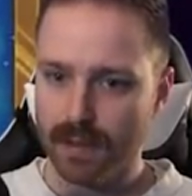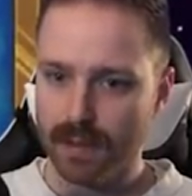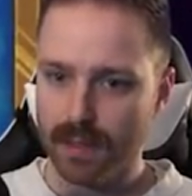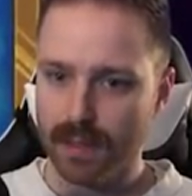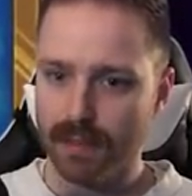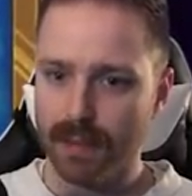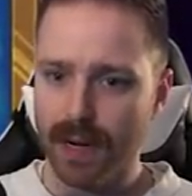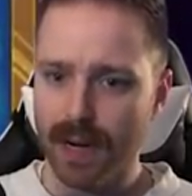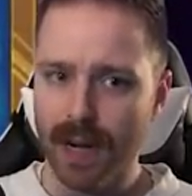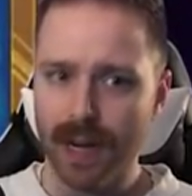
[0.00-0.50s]

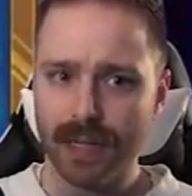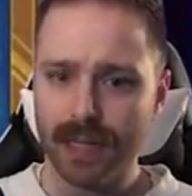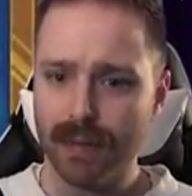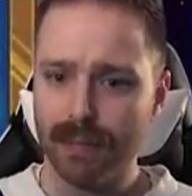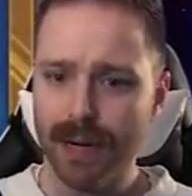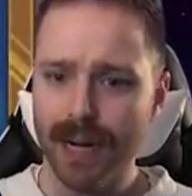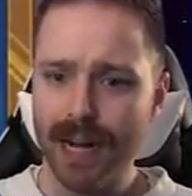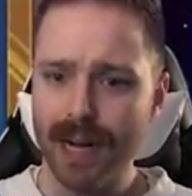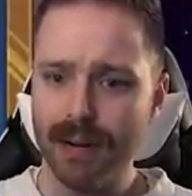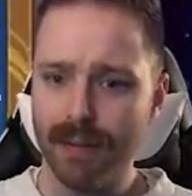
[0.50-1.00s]
Come on,
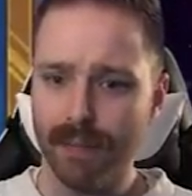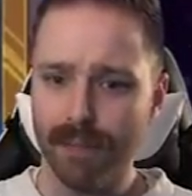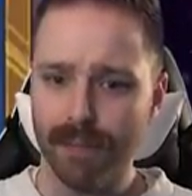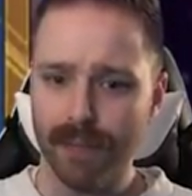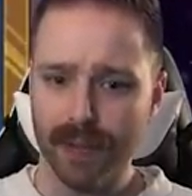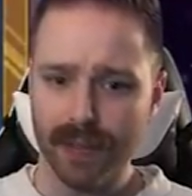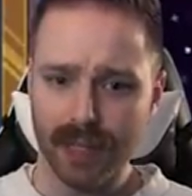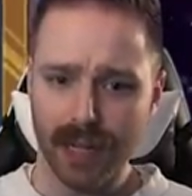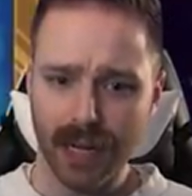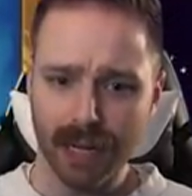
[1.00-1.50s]
come on.
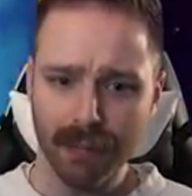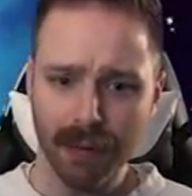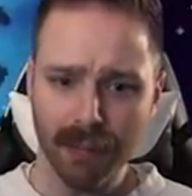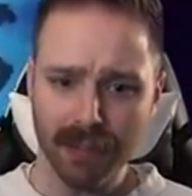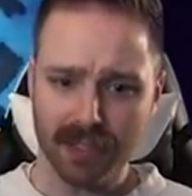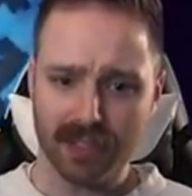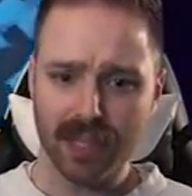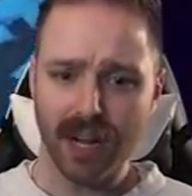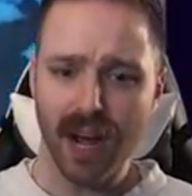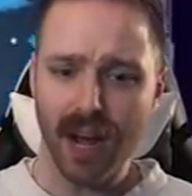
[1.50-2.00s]
I'm
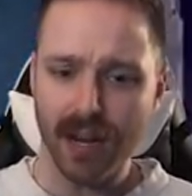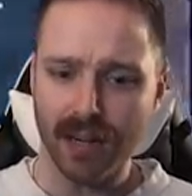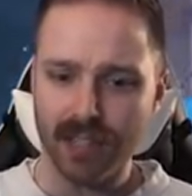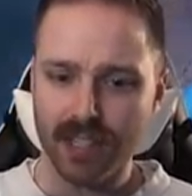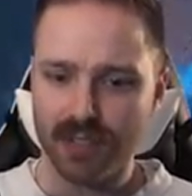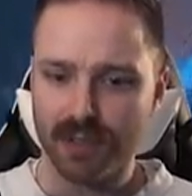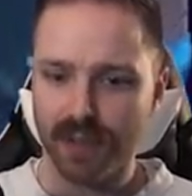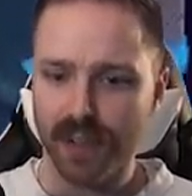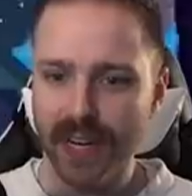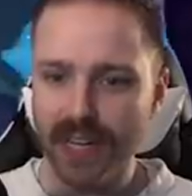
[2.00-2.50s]
almost done.
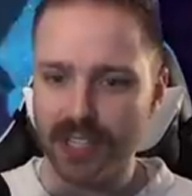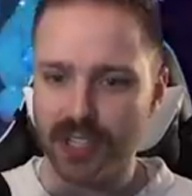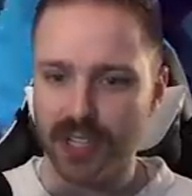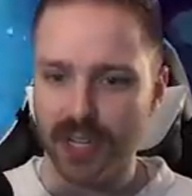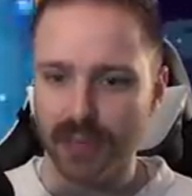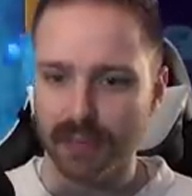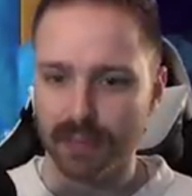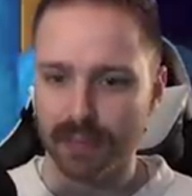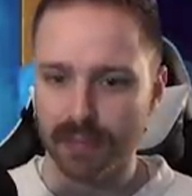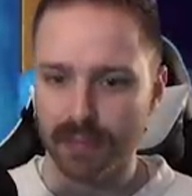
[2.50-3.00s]
Just finish
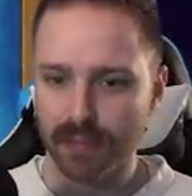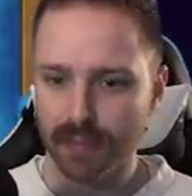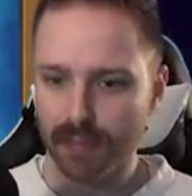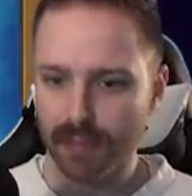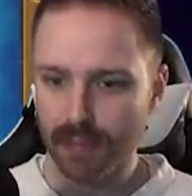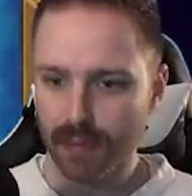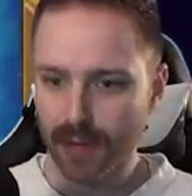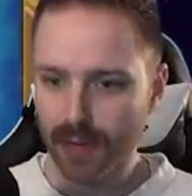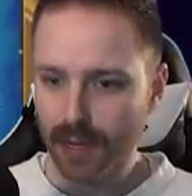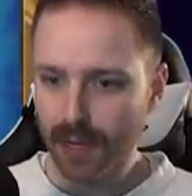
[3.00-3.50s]
him.
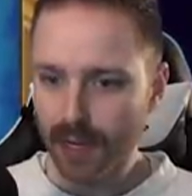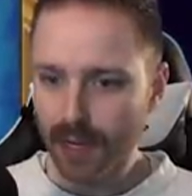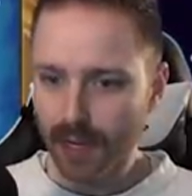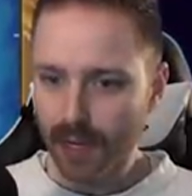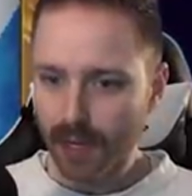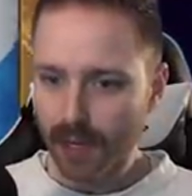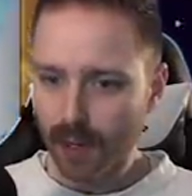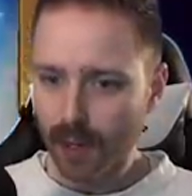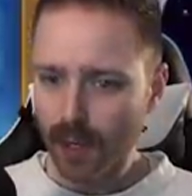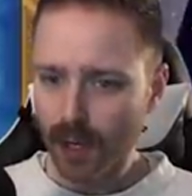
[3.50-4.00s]

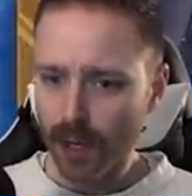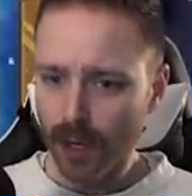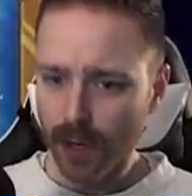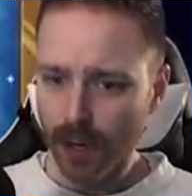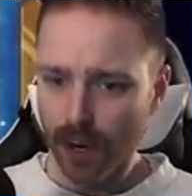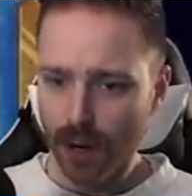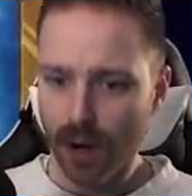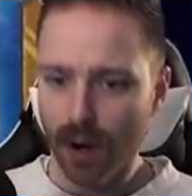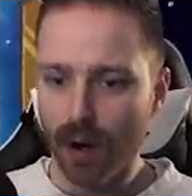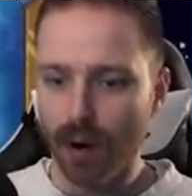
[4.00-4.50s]
Whew.
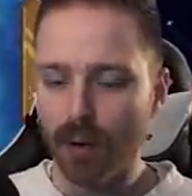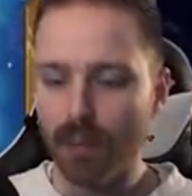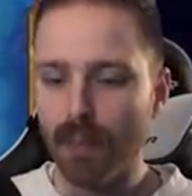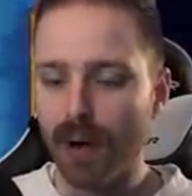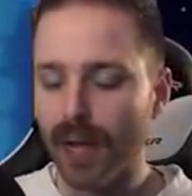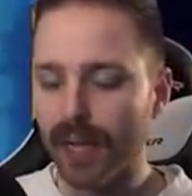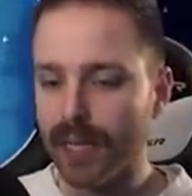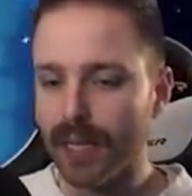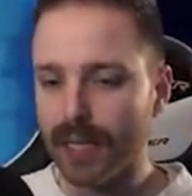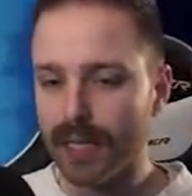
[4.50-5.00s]
Oh
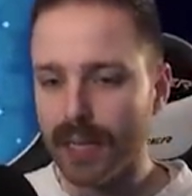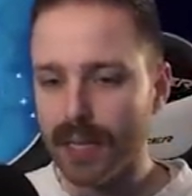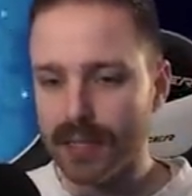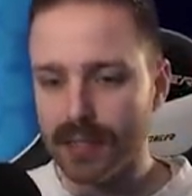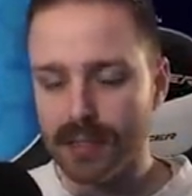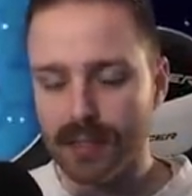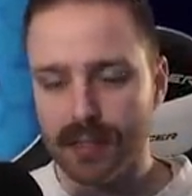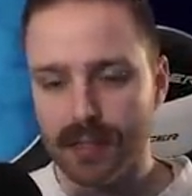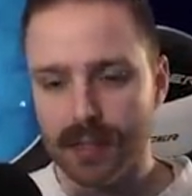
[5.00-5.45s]
my goodness.